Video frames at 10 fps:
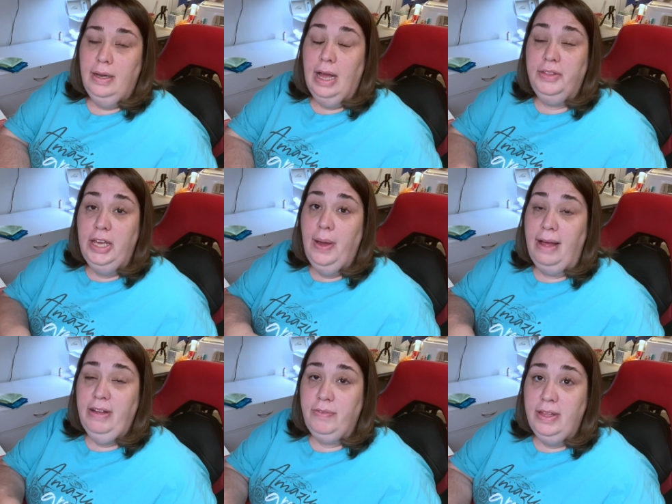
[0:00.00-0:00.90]
Now that you
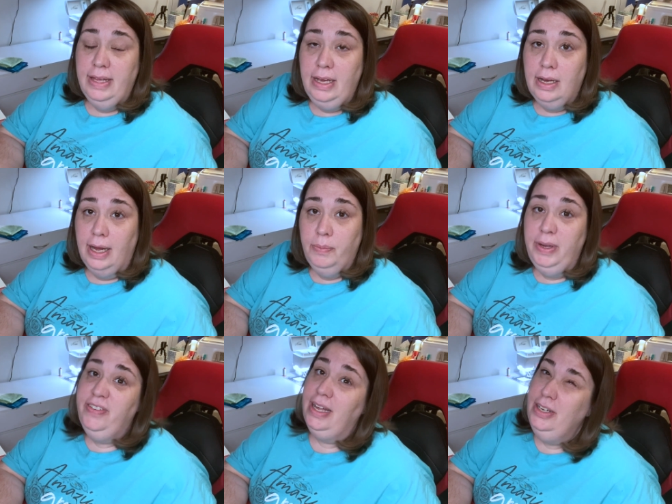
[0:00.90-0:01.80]
have everything cut,
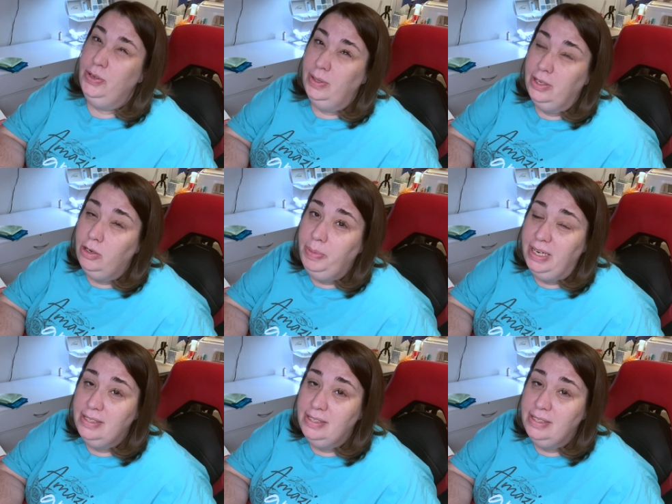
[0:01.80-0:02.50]
we've got to do a little bit of